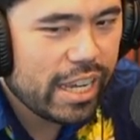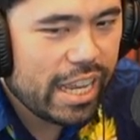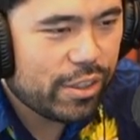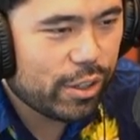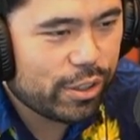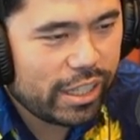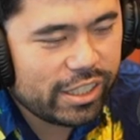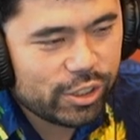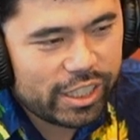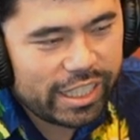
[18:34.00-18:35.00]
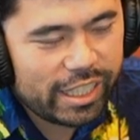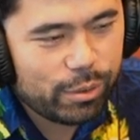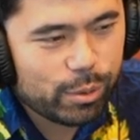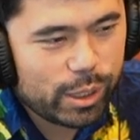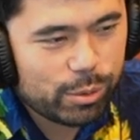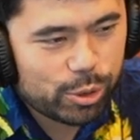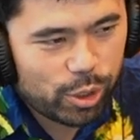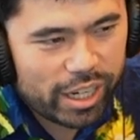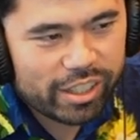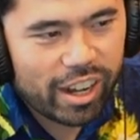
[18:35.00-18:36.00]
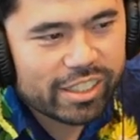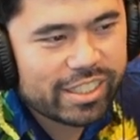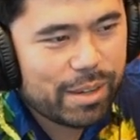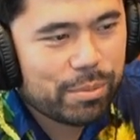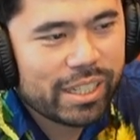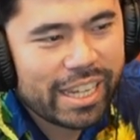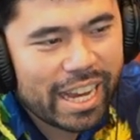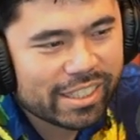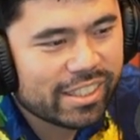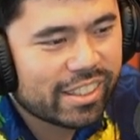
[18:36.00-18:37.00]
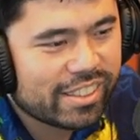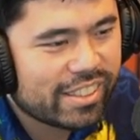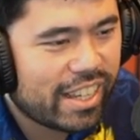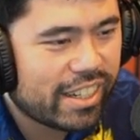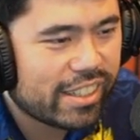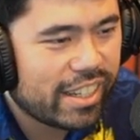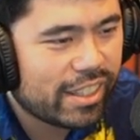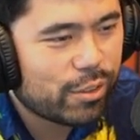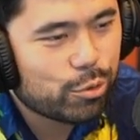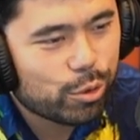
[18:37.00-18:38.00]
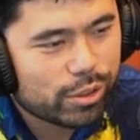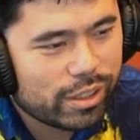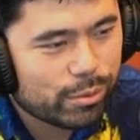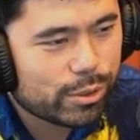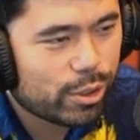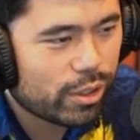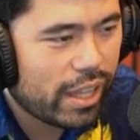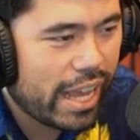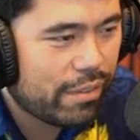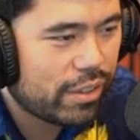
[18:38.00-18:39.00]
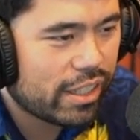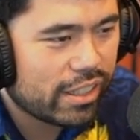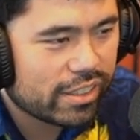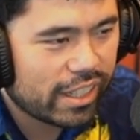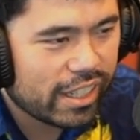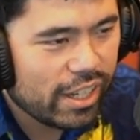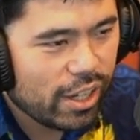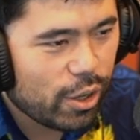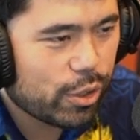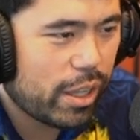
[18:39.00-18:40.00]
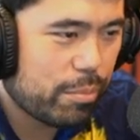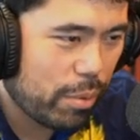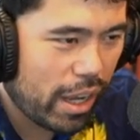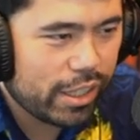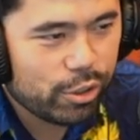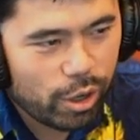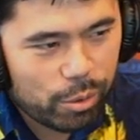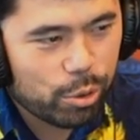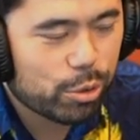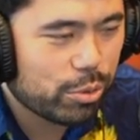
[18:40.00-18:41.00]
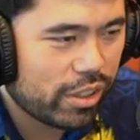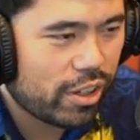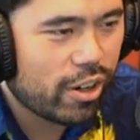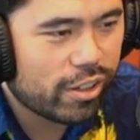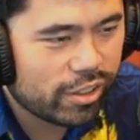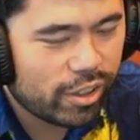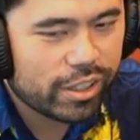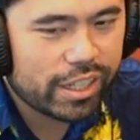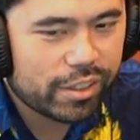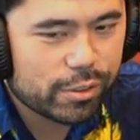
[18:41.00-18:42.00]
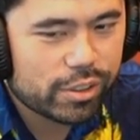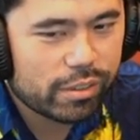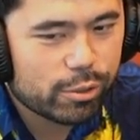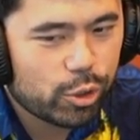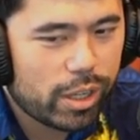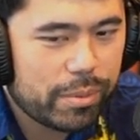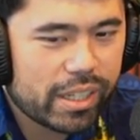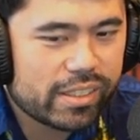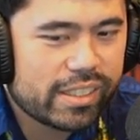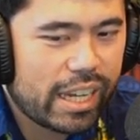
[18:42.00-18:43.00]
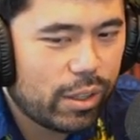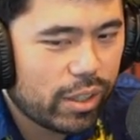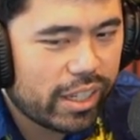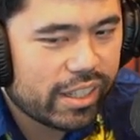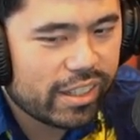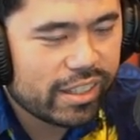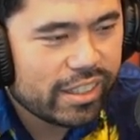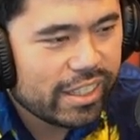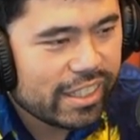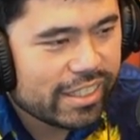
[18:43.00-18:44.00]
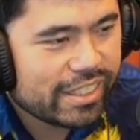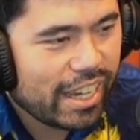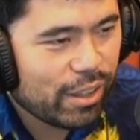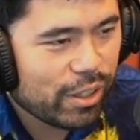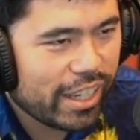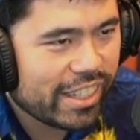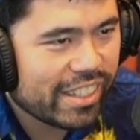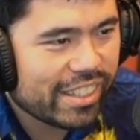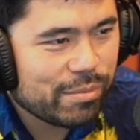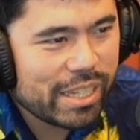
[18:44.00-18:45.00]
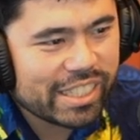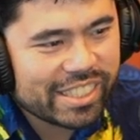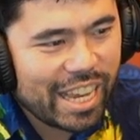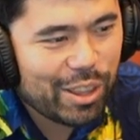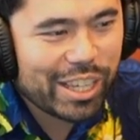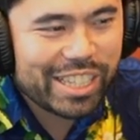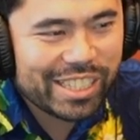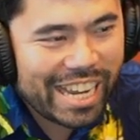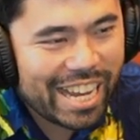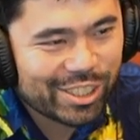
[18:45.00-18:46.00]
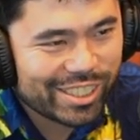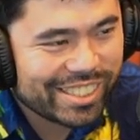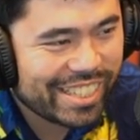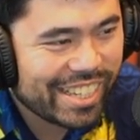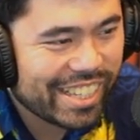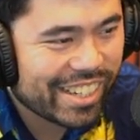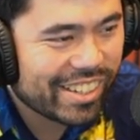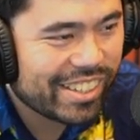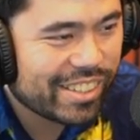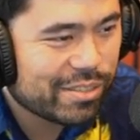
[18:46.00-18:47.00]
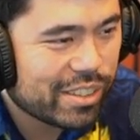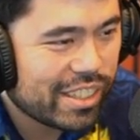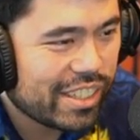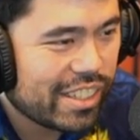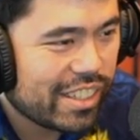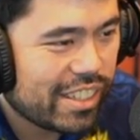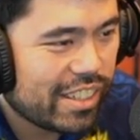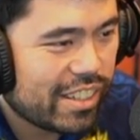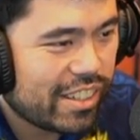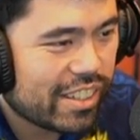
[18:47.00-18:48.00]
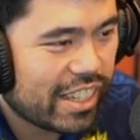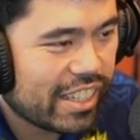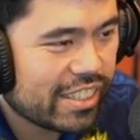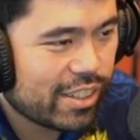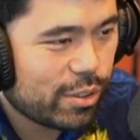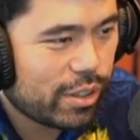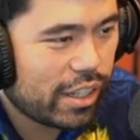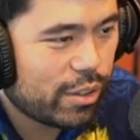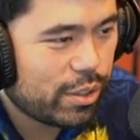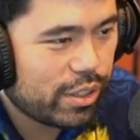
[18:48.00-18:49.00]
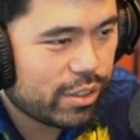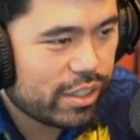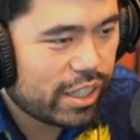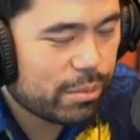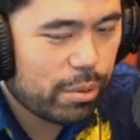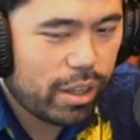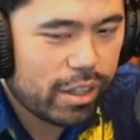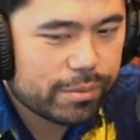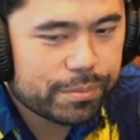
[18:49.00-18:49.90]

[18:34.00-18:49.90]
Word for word: He was trying not to say it, but then he accidentally said it, and then of course everyone started laughing, and then he's like, okay, but you know, I work really hard and all that other stuff to try and make it sound like make it sound like he didn't actually say that, kind of. Okay, I guess I go here and take the pawn.